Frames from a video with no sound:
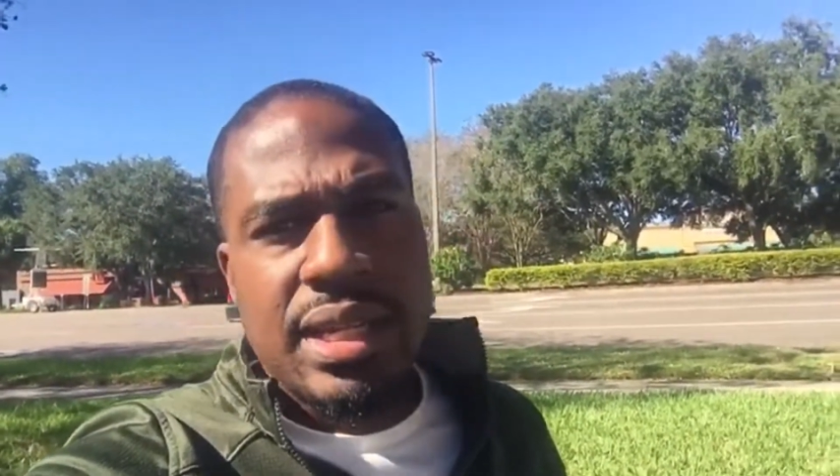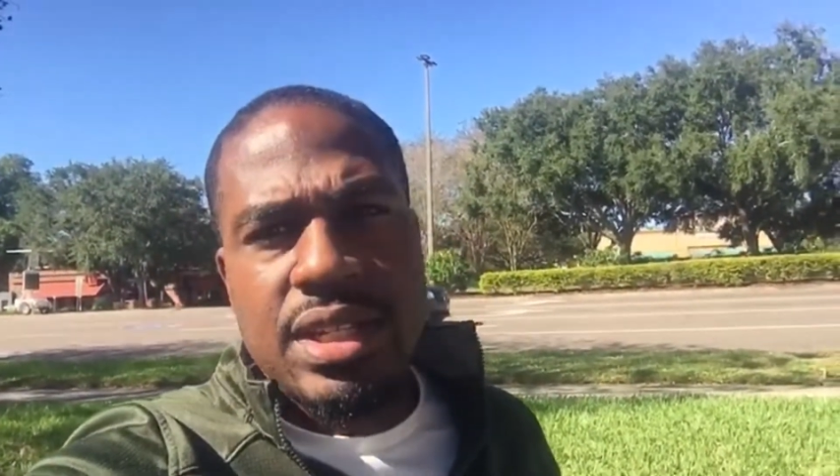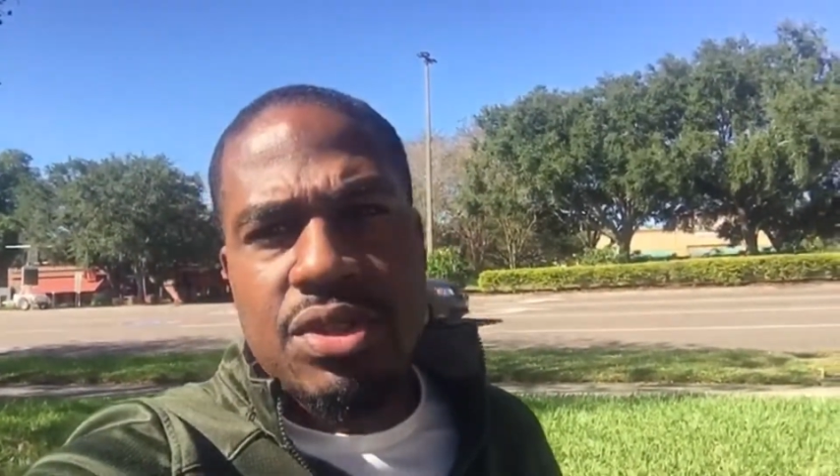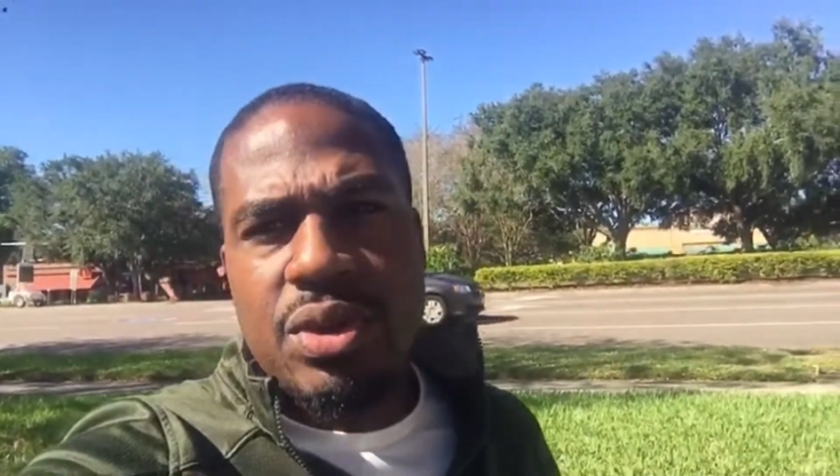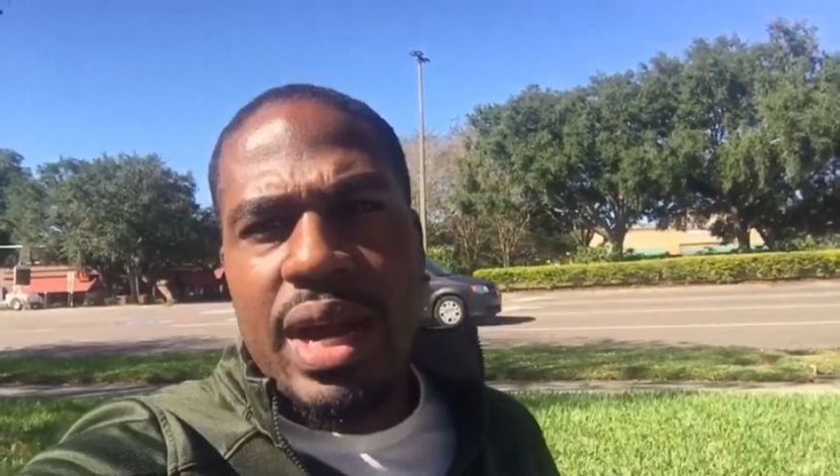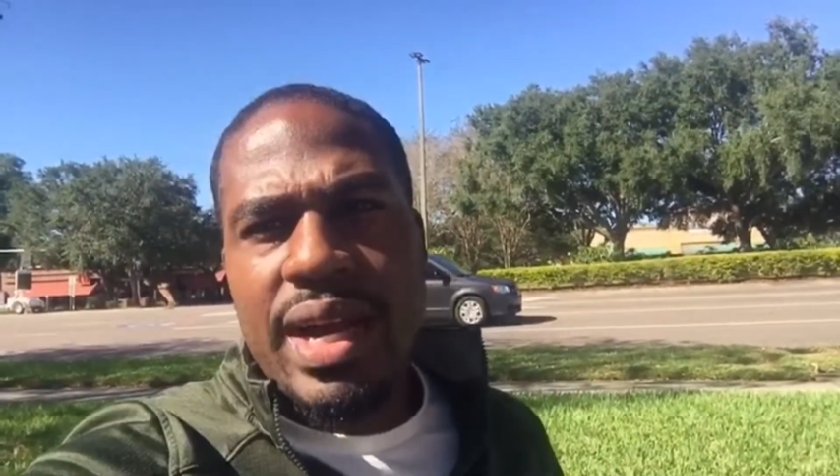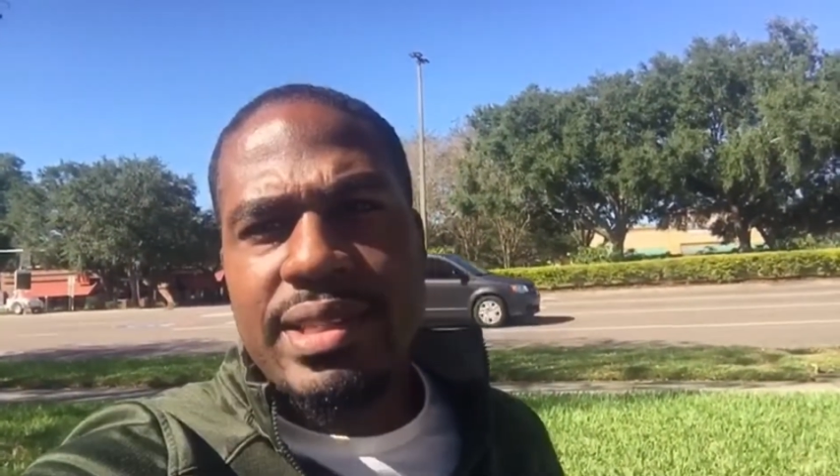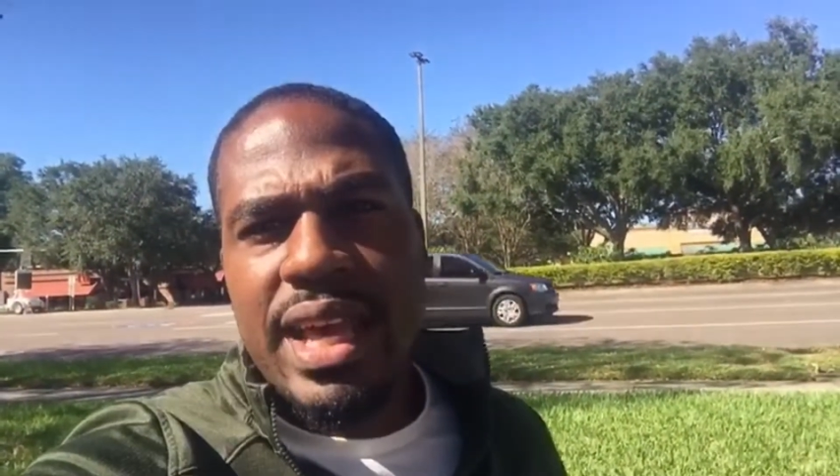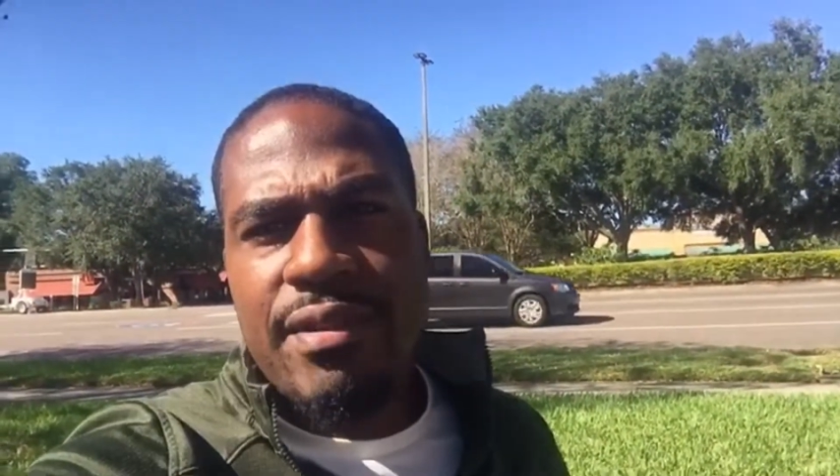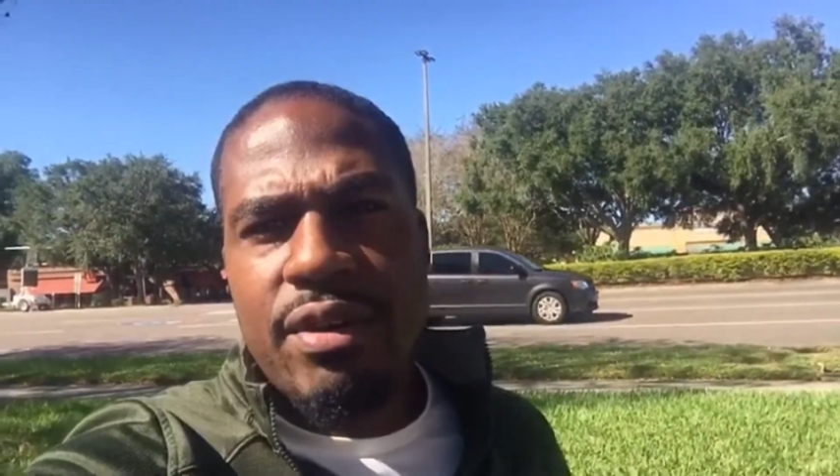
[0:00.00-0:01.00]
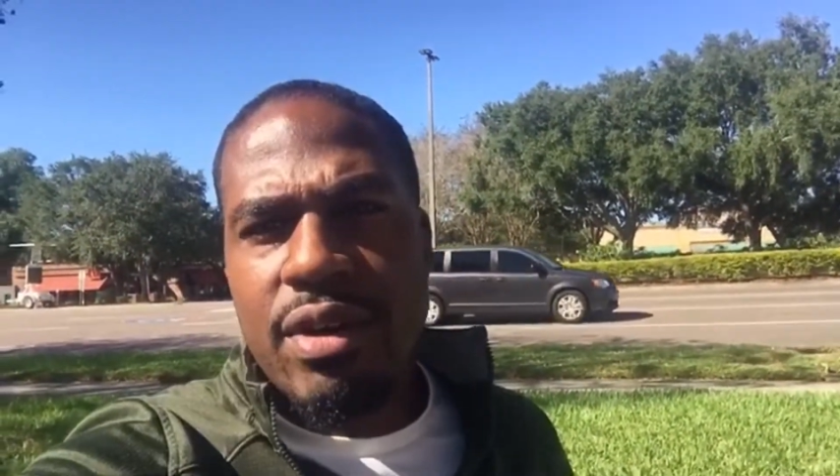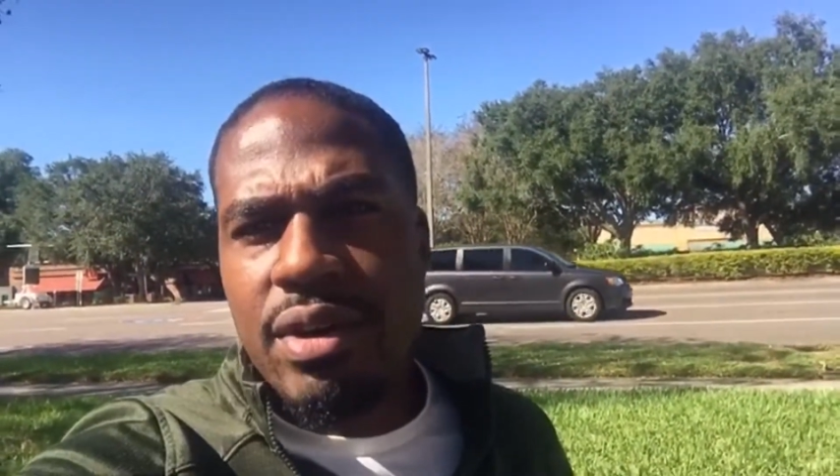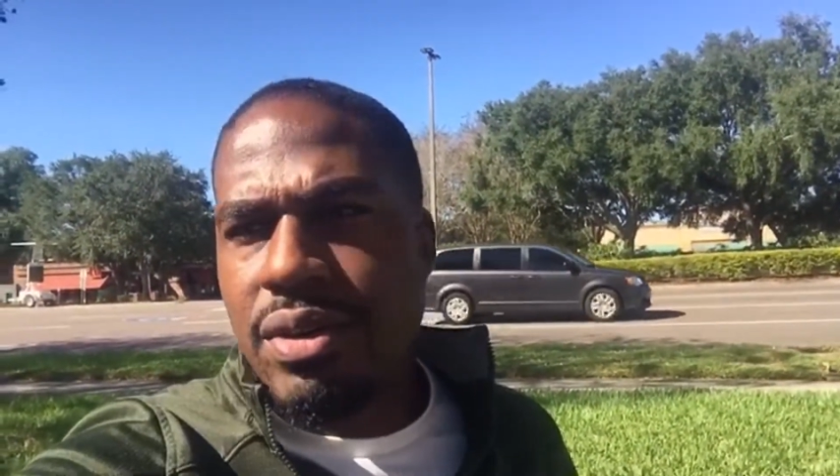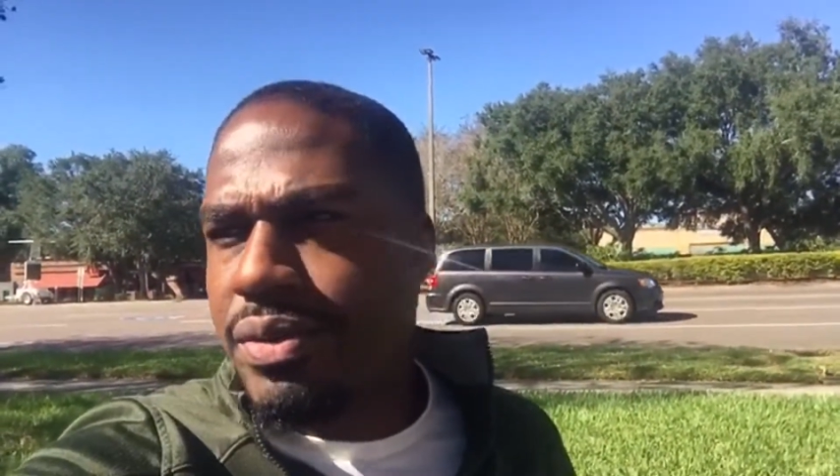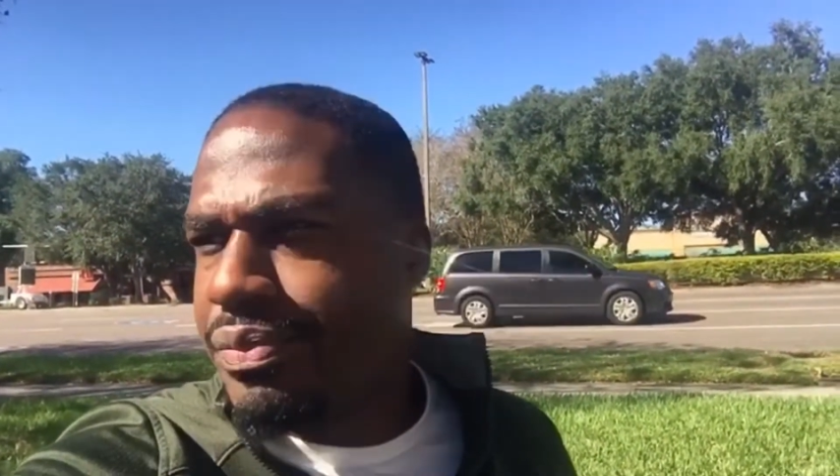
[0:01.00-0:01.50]
You guys have a
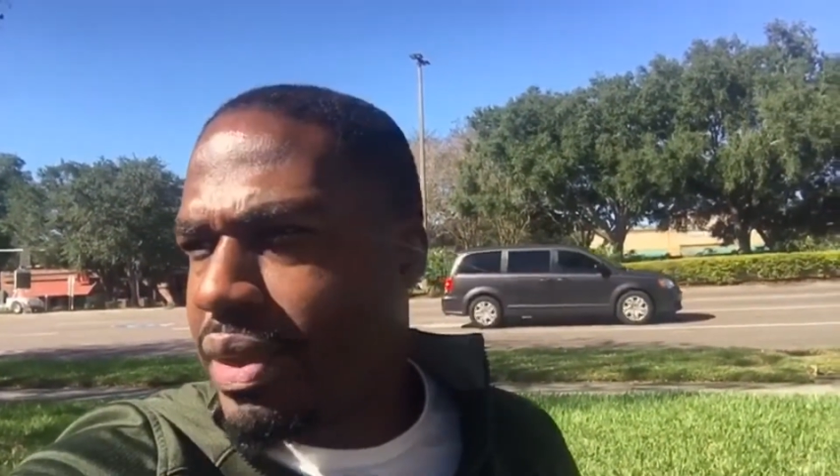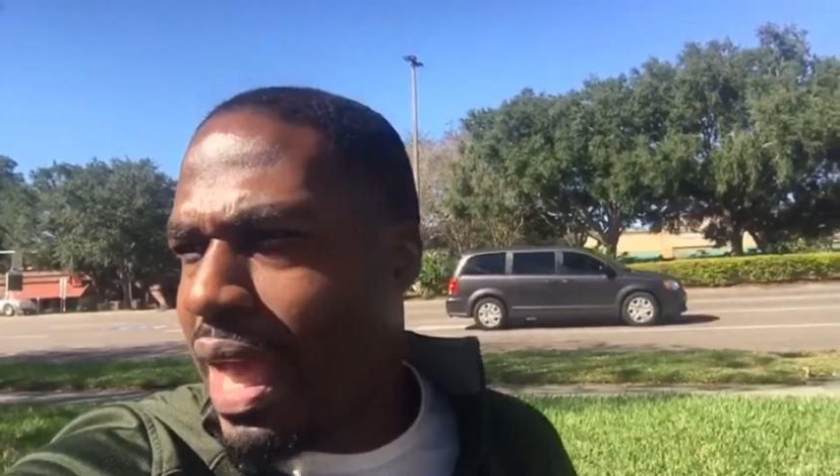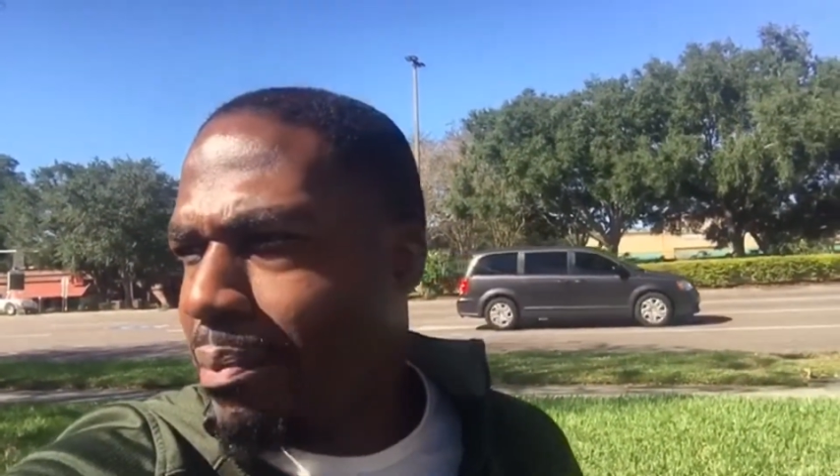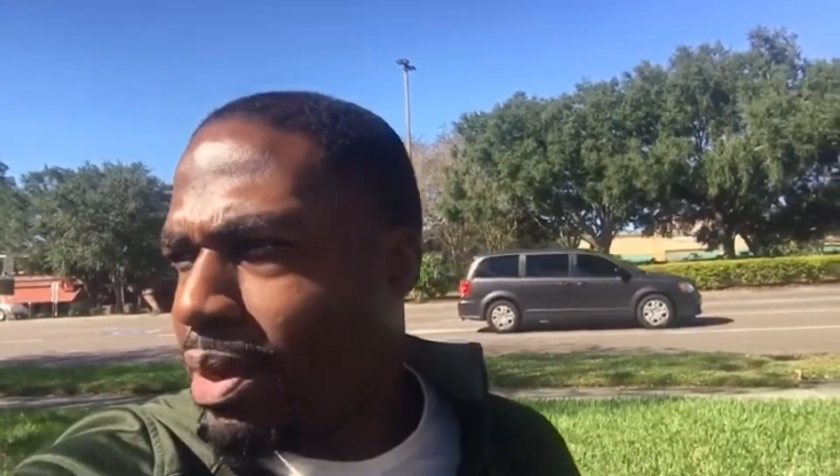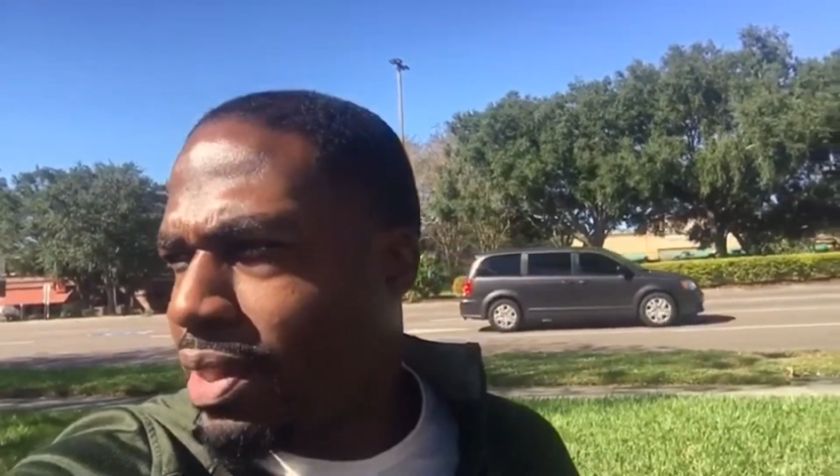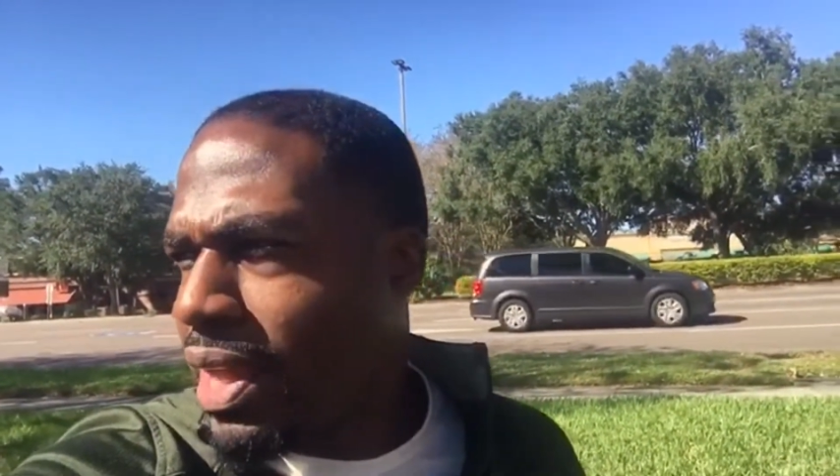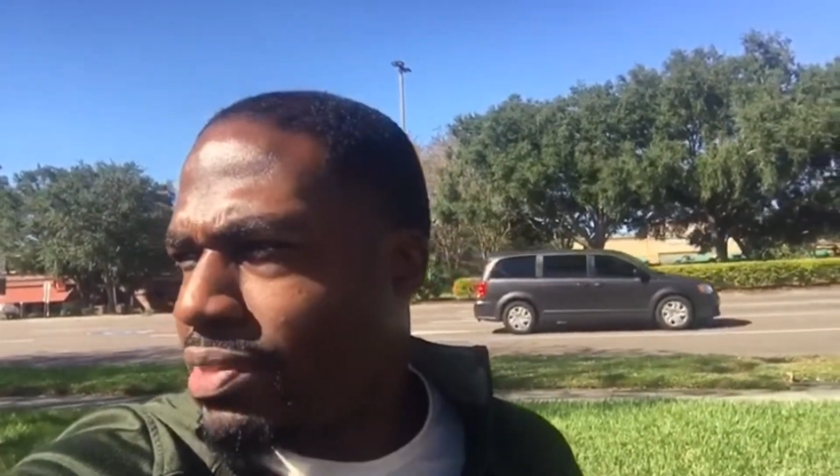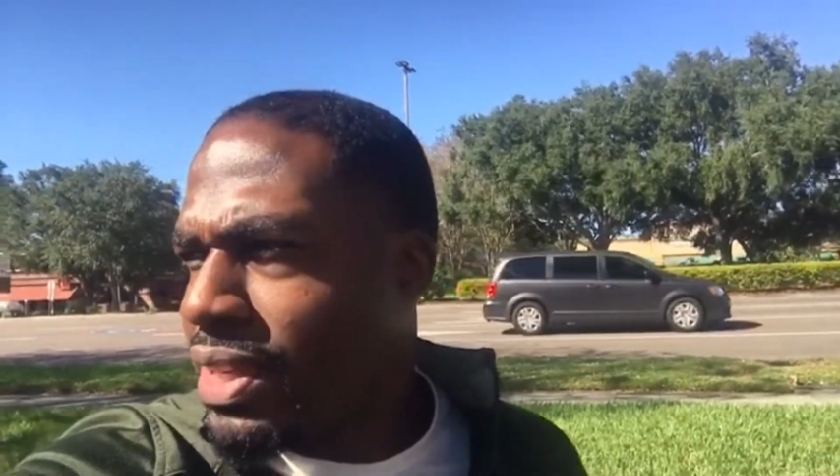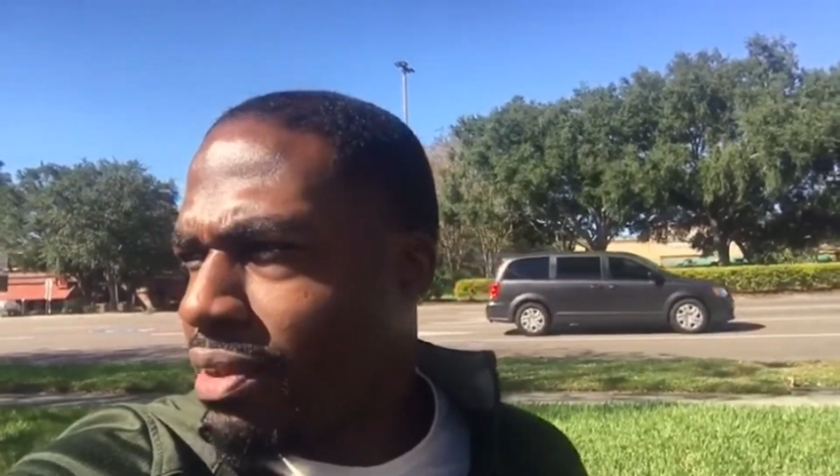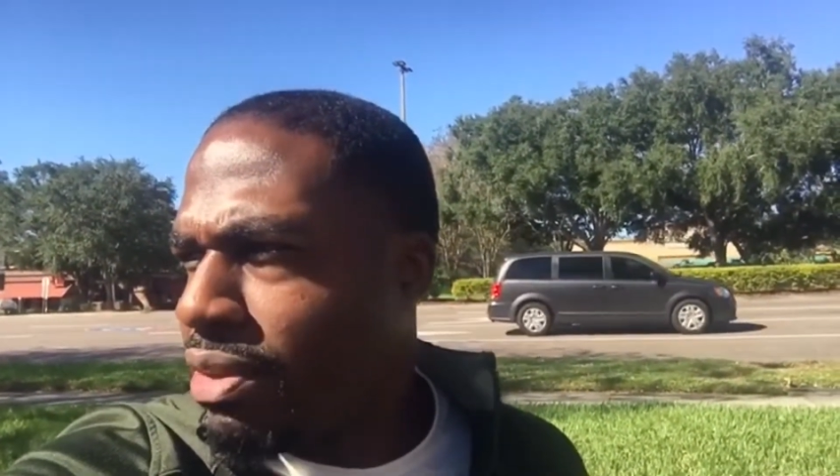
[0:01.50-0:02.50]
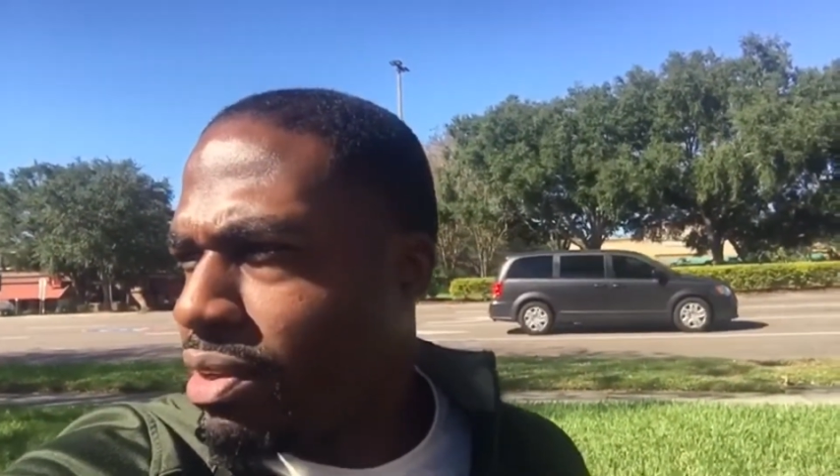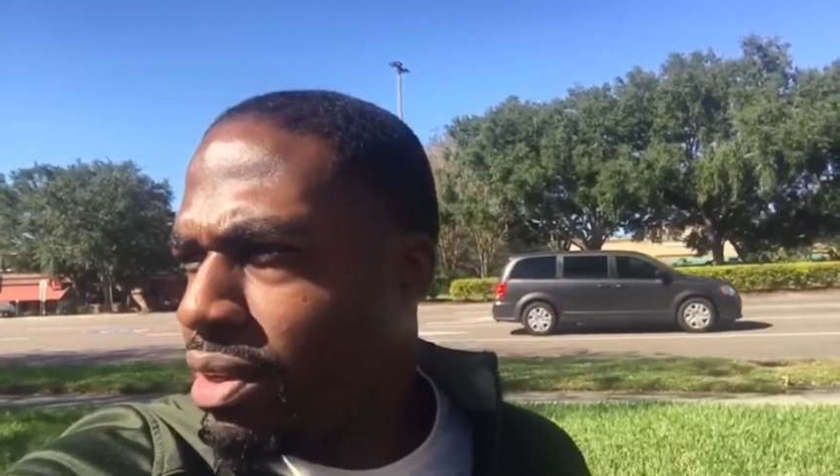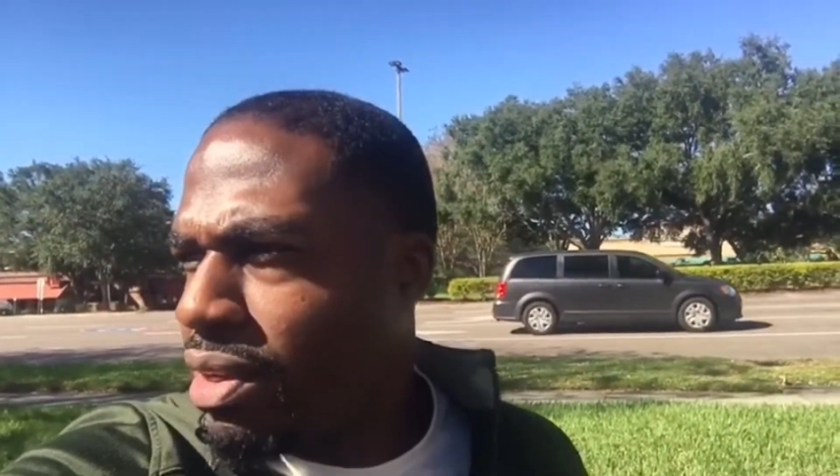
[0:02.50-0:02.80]
happy Thanksgiving.